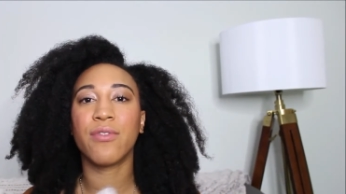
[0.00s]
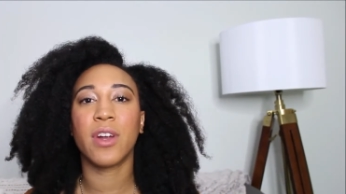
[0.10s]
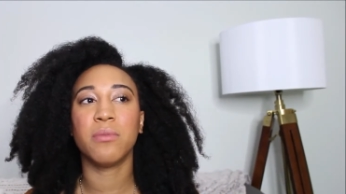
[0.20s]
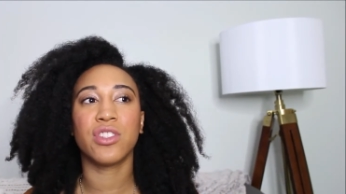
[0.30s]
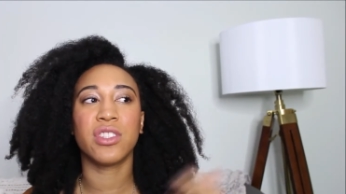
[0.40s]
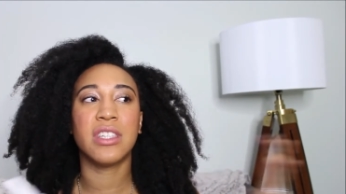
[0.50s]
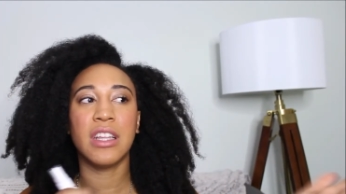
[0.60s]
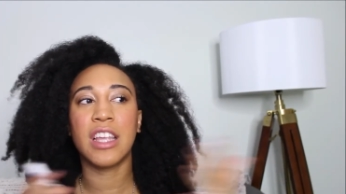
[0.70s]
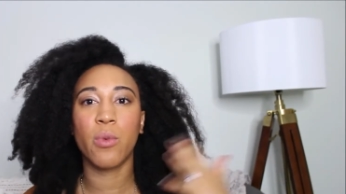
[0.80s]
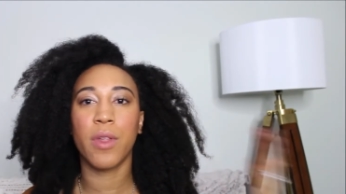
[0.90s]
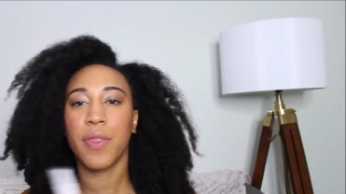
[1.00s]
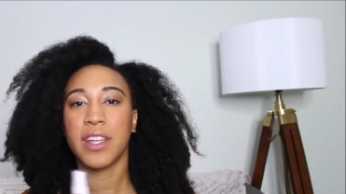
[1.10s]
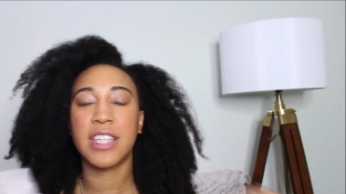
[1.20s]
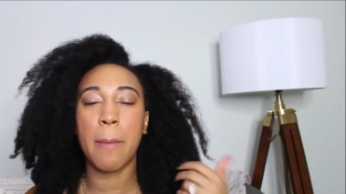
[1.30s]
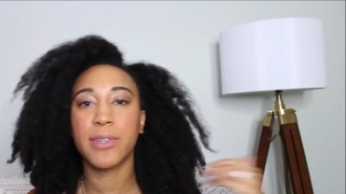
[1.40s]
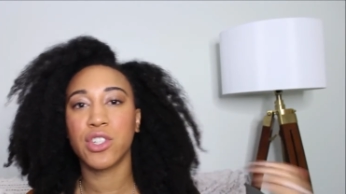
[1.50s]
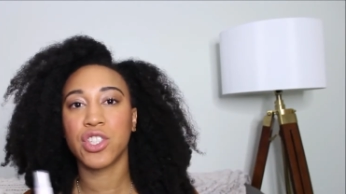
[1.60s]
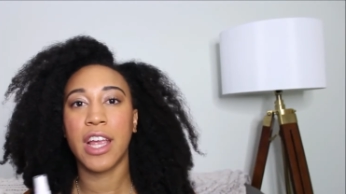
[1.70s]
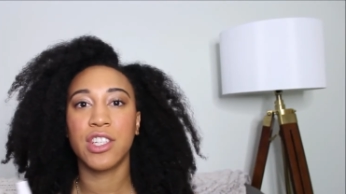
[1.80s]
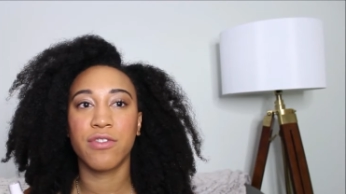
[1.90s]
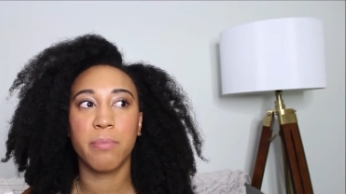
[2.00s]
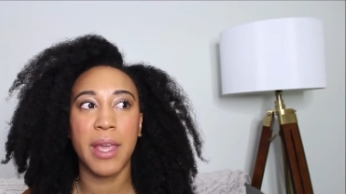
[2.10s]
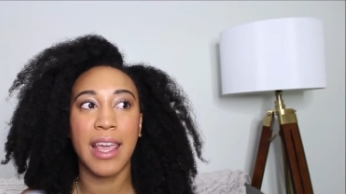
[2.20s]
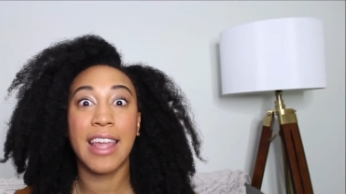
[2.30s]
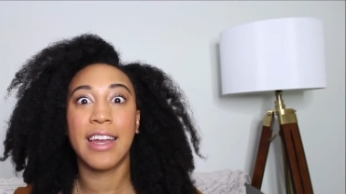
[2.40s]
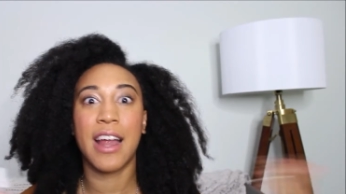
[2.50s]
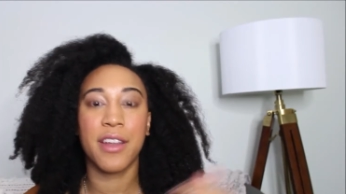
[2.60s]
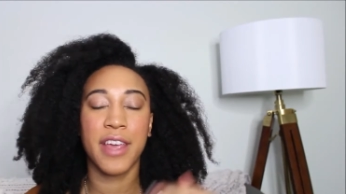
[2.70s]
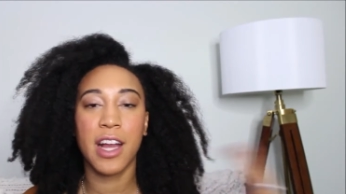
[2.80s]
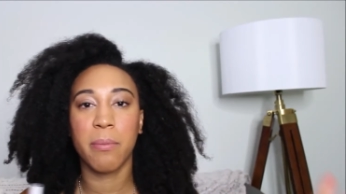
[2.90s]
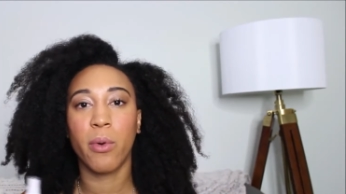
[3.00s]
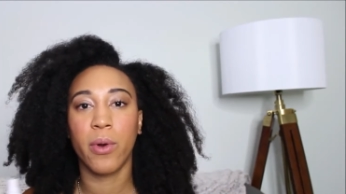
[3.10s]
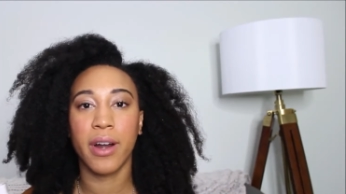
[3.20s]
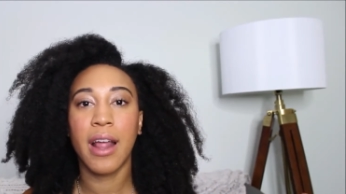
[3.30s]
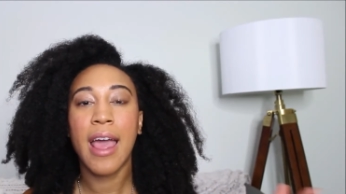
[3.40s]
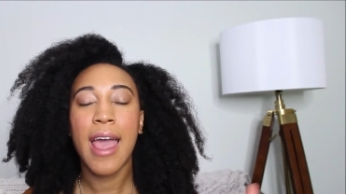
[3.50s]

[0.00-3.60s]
from just dealing with the temperature change of being in and out of the airport